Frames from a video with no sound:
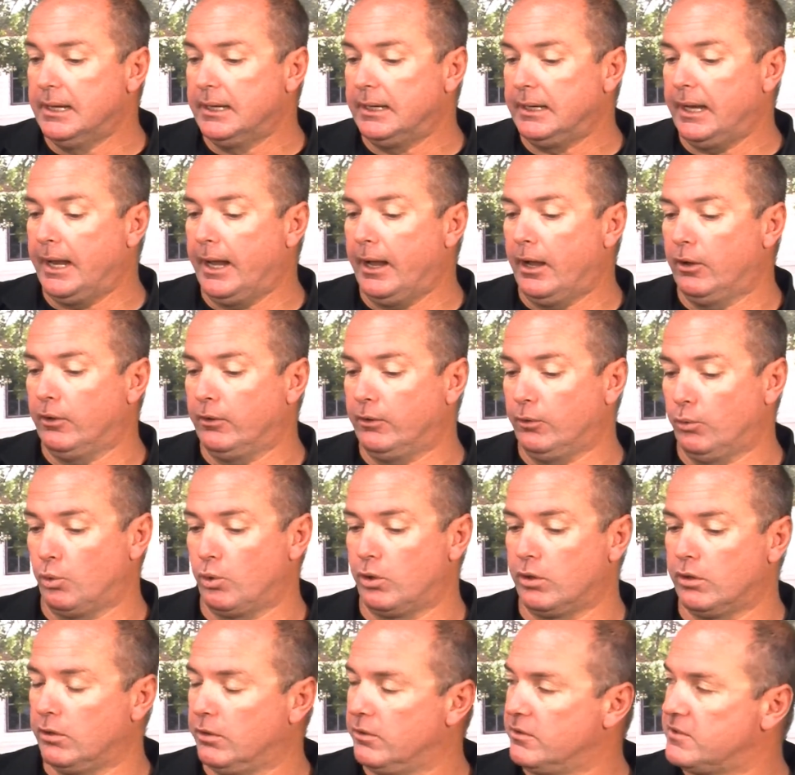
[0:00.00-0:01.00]
Now, in
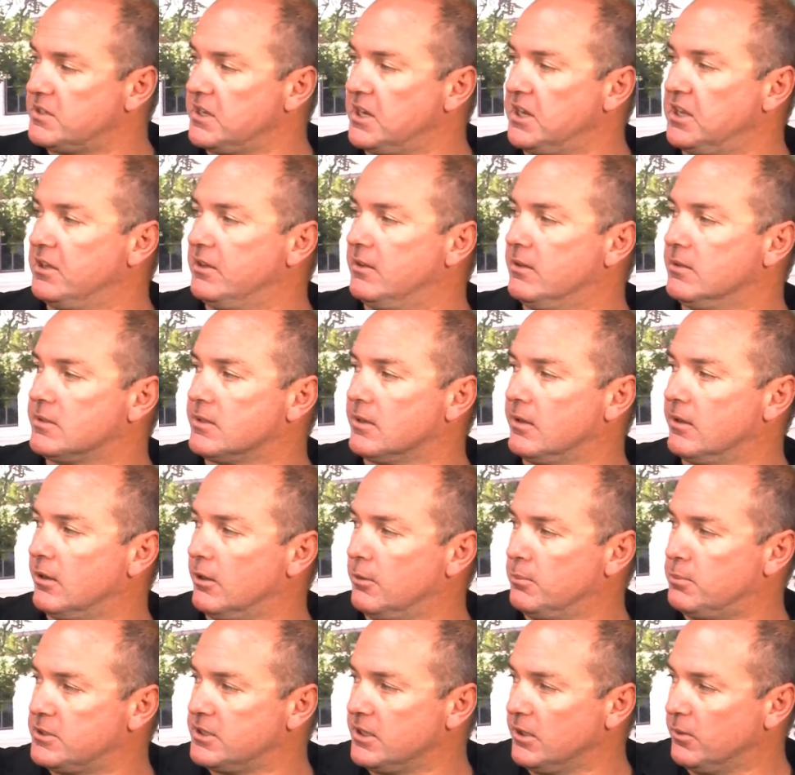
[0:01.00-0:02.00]
order to say that's
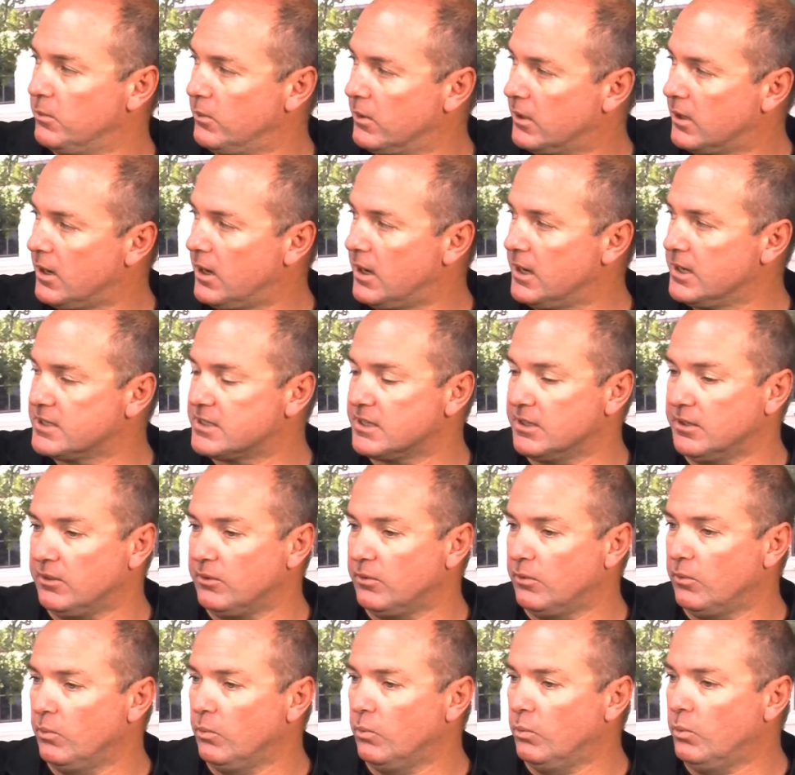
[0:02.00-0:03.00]
100% what caused it,
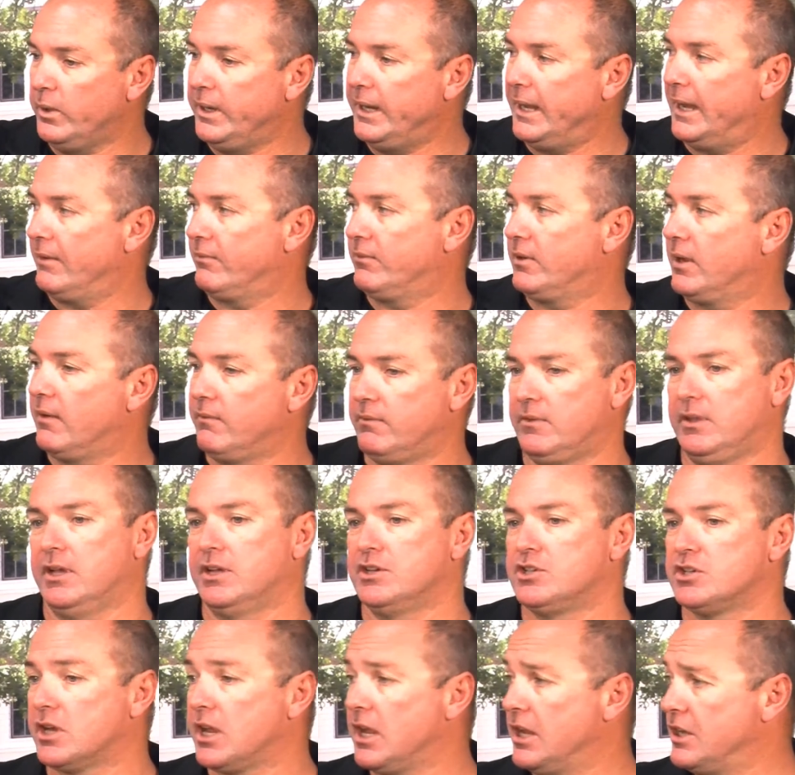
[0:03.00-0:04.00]
we have to have the
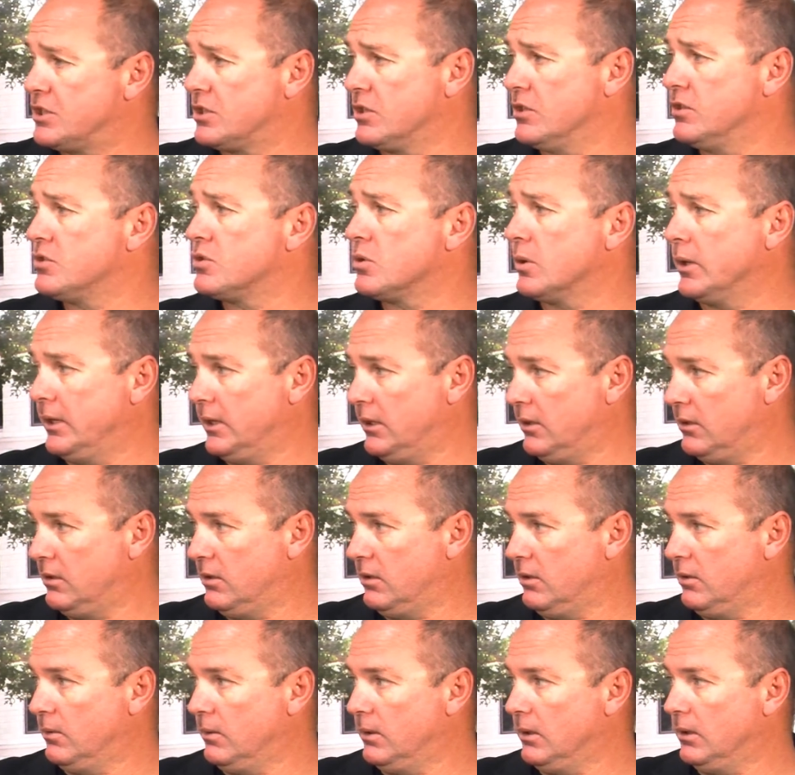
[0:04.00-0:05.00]
education and training to do it.